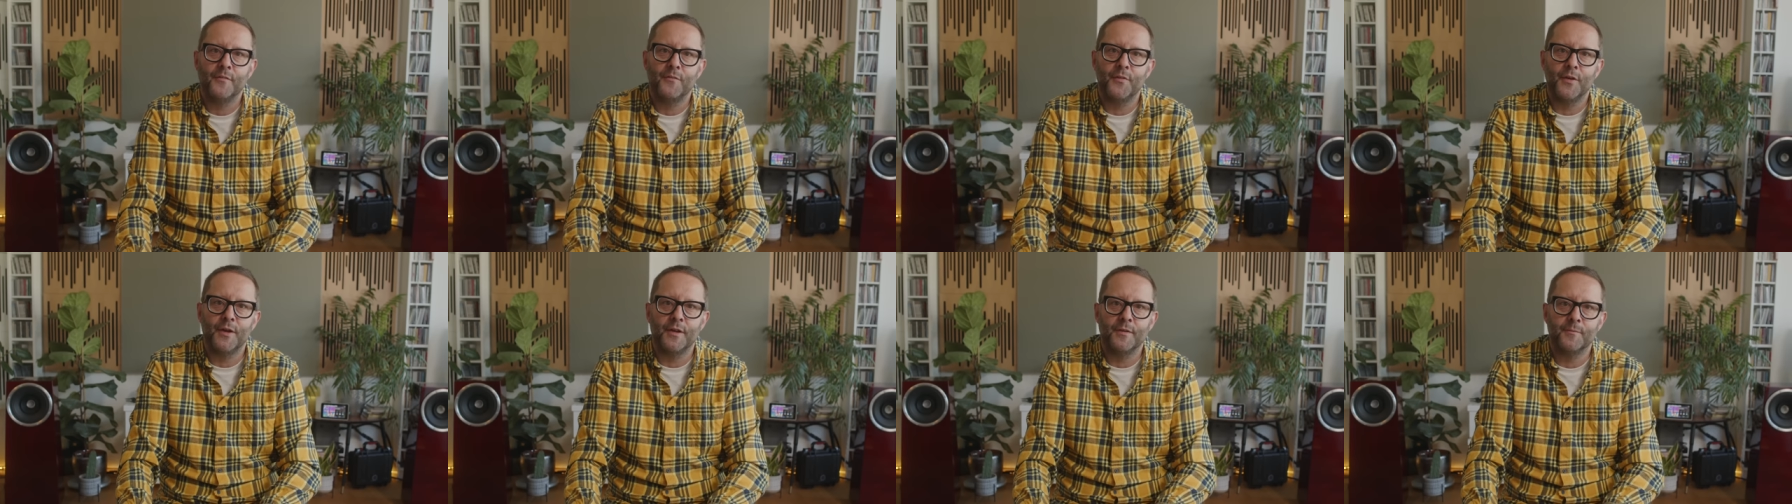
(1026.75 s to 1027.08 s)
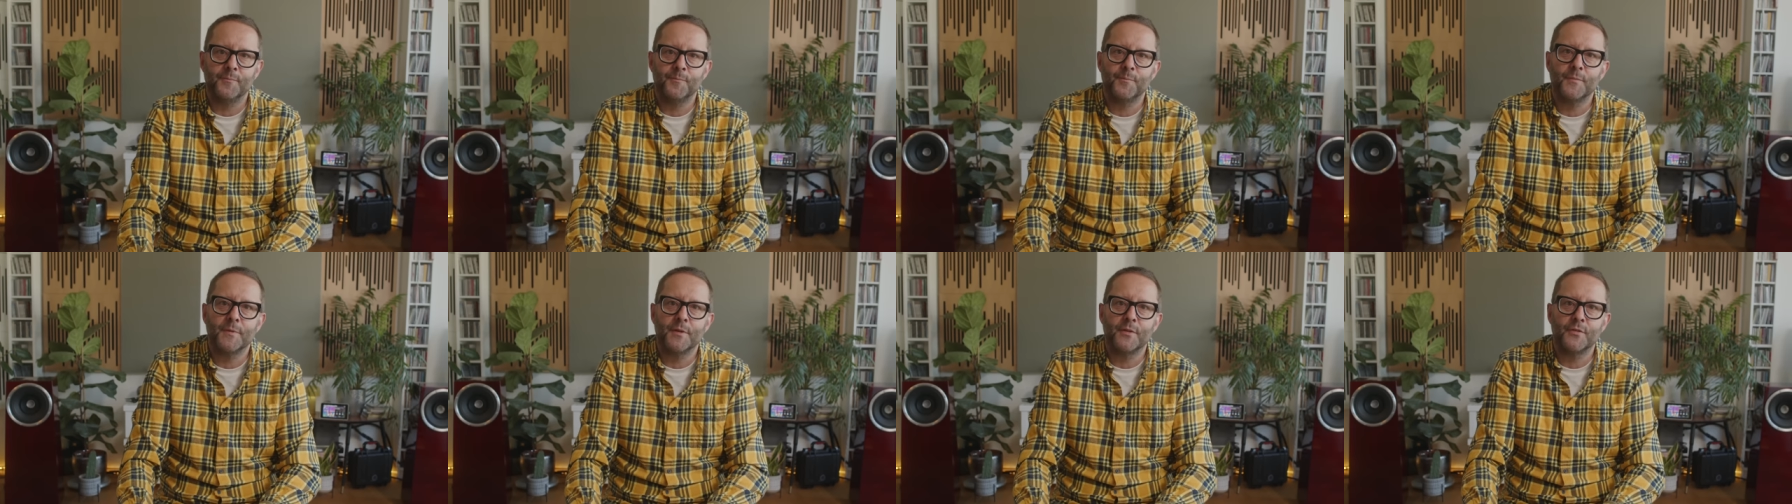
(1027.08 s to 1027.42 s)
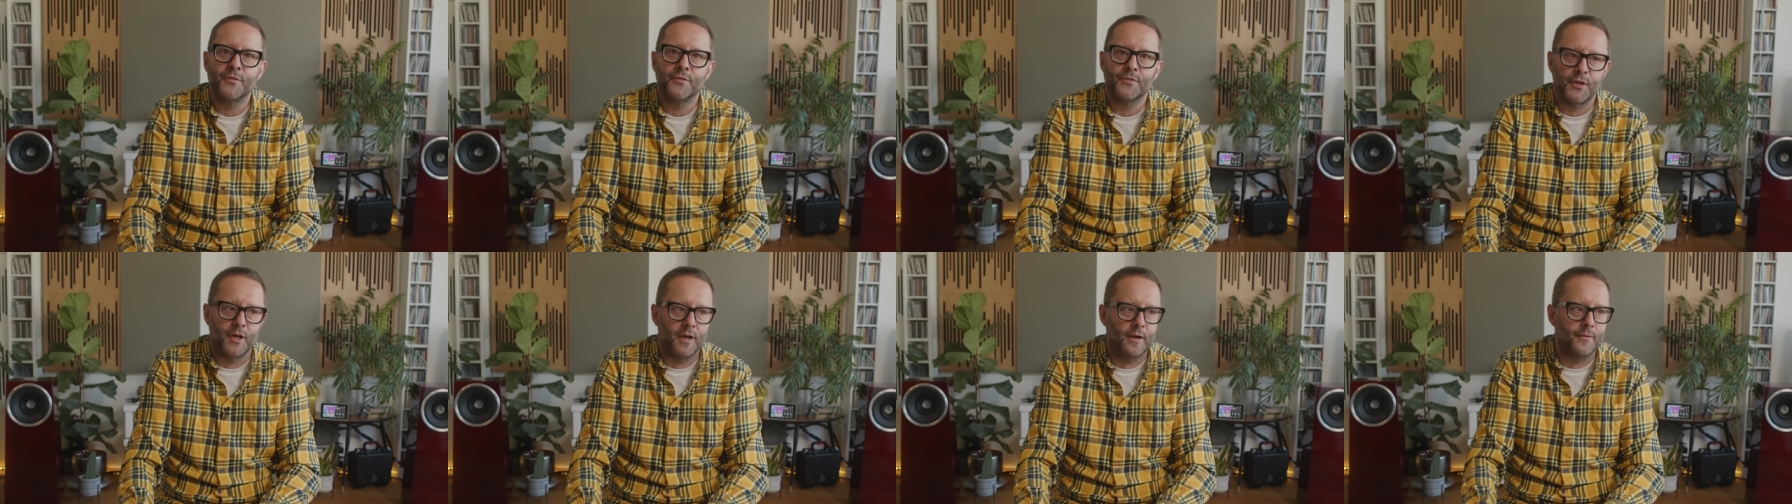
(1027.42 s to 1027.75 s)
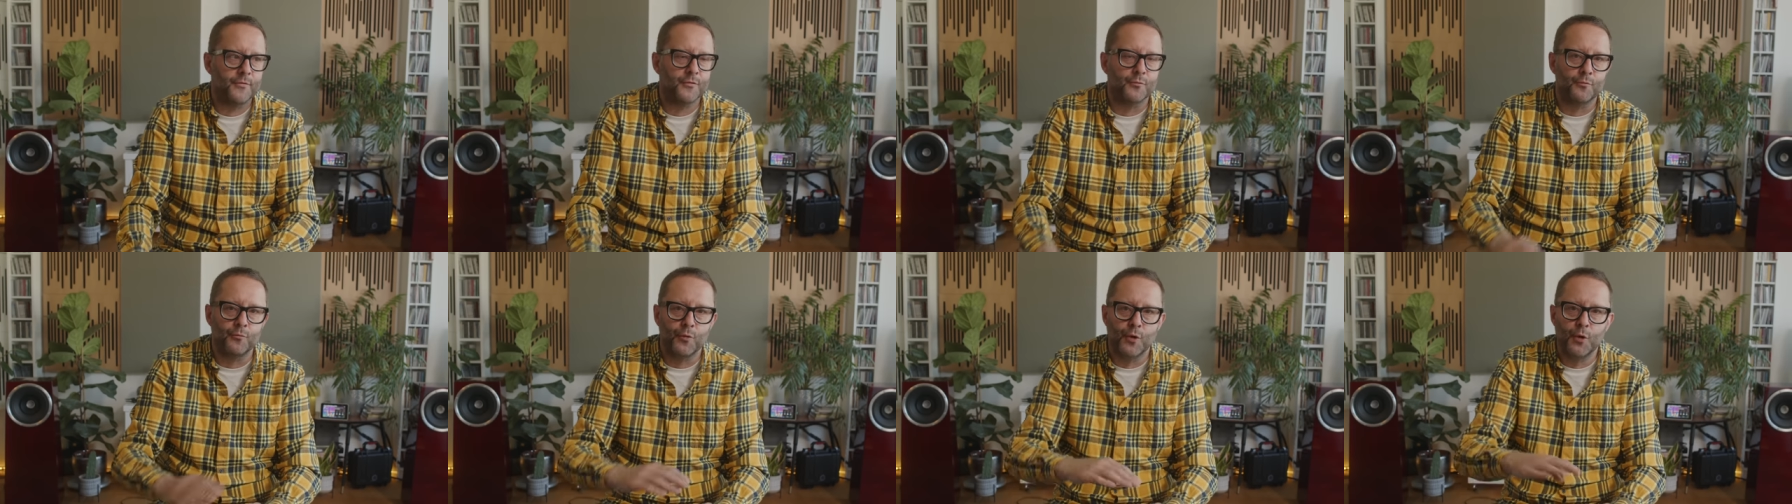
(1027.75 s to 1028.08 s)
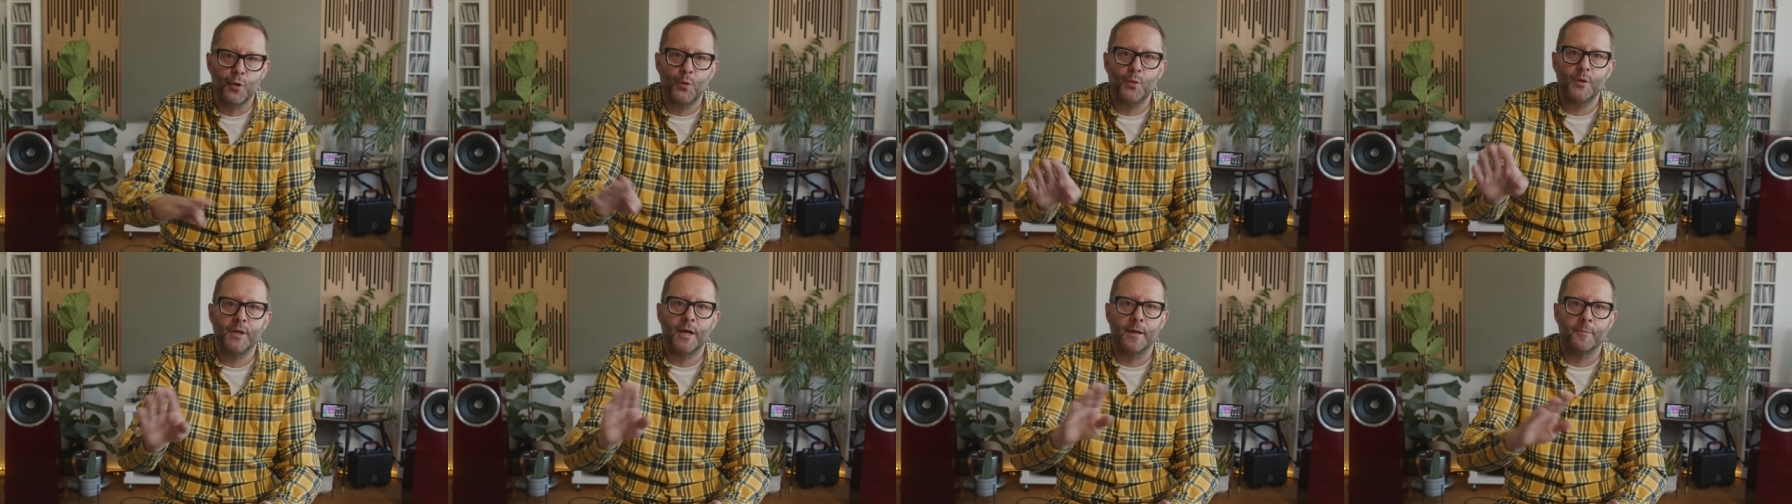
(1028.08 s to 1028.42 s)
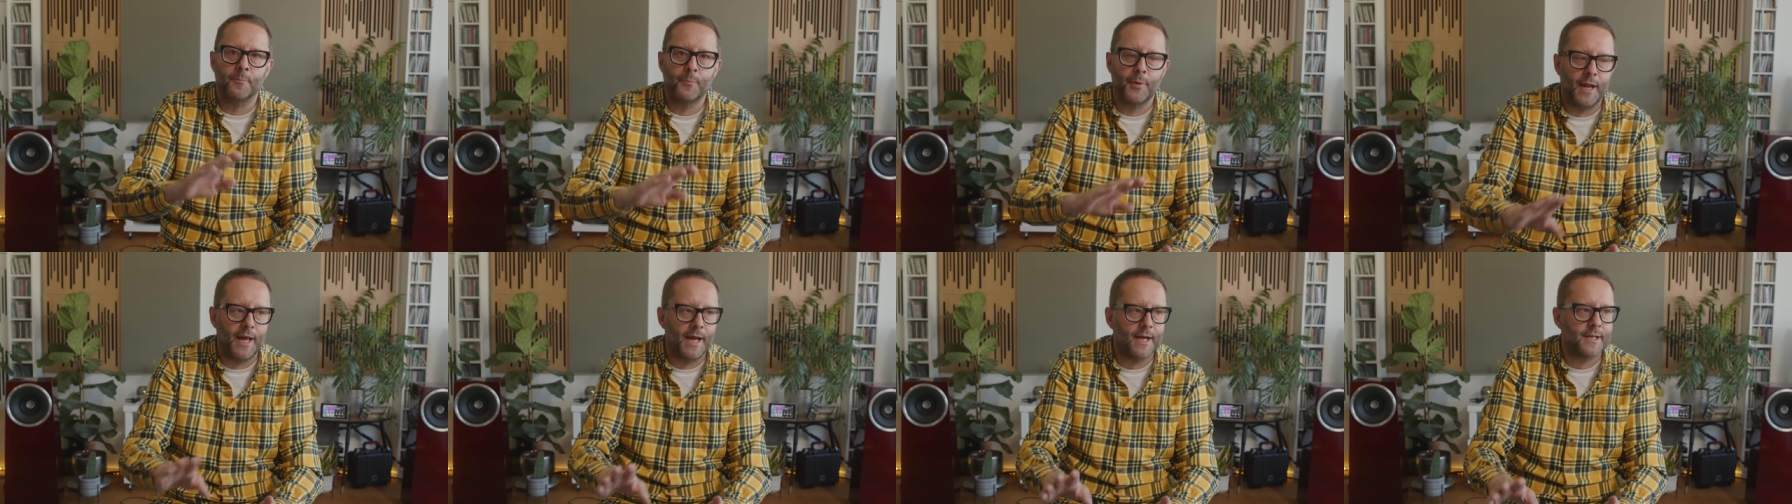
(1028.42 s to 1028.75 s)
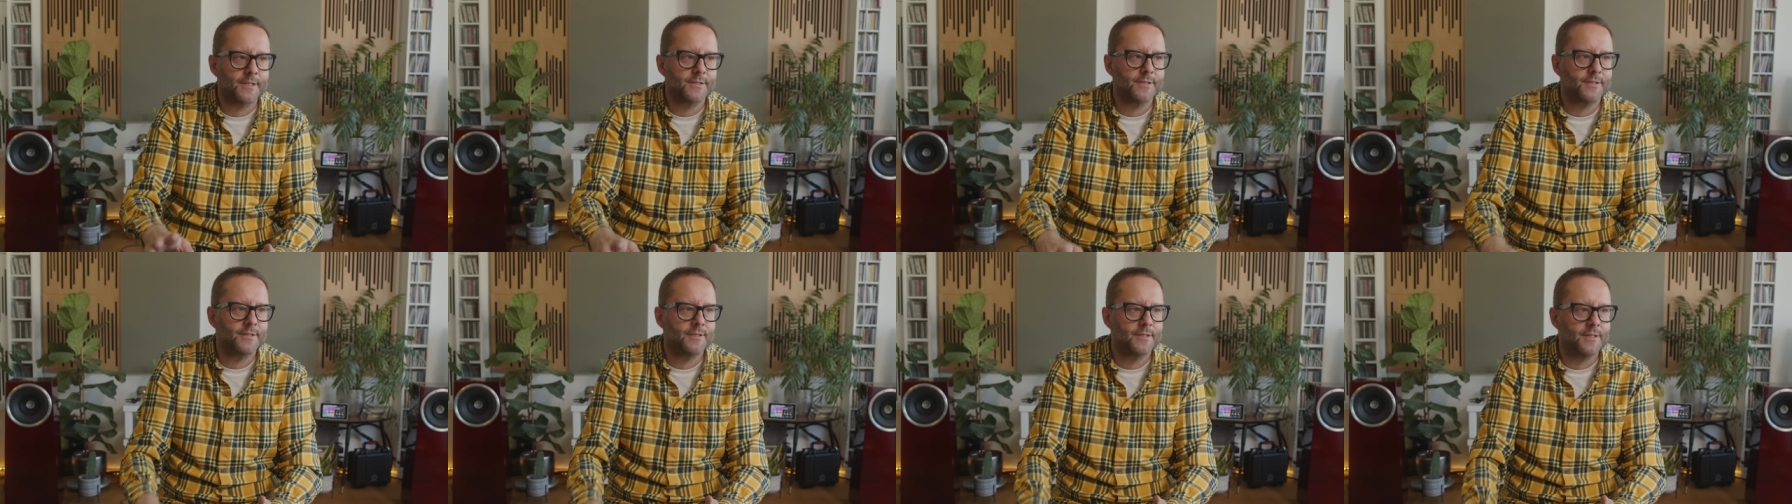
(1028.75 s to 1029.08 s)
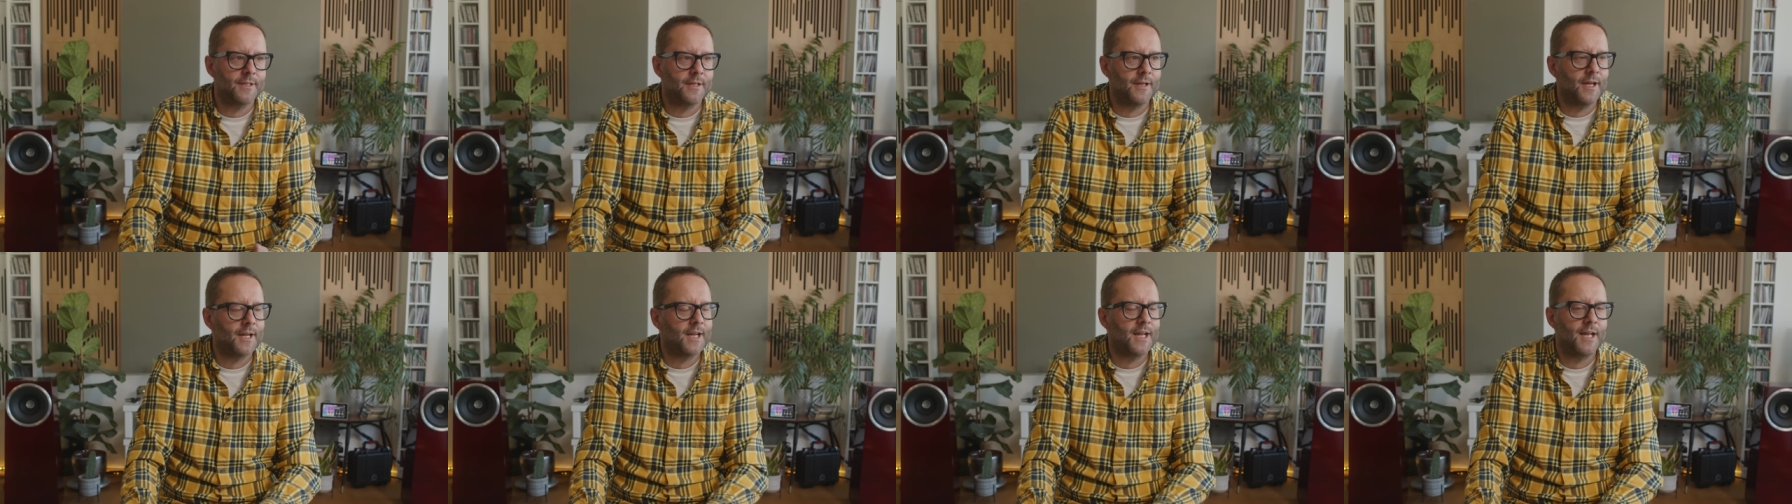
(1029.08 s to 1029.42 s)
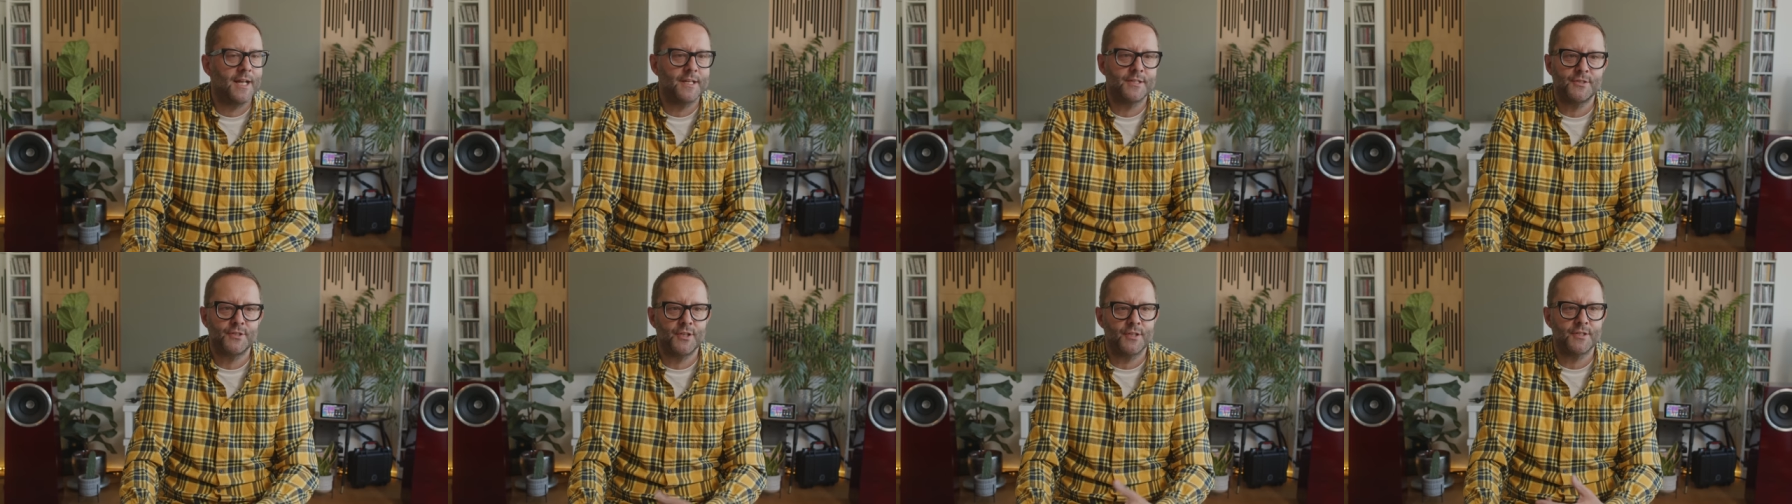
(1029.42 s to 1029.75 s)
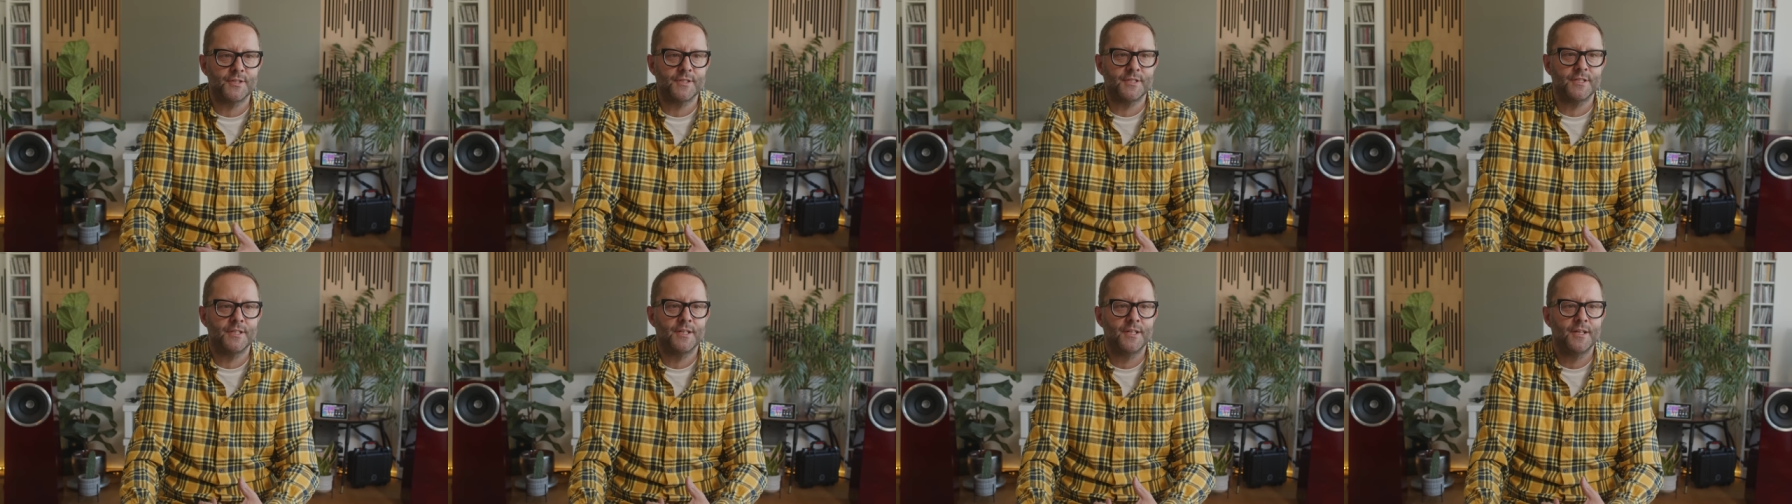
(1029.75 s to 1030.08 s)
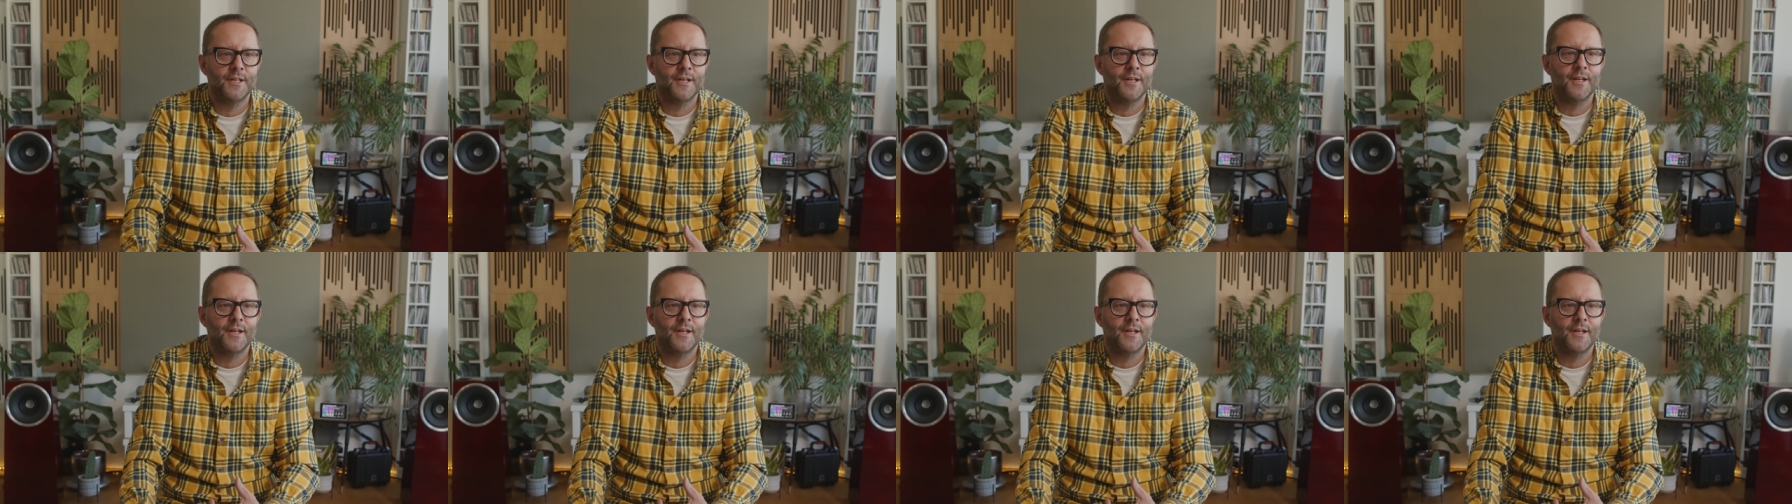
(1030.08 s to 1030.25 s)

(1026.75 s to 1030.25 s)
that serves Rune and Plex. Like, it's just,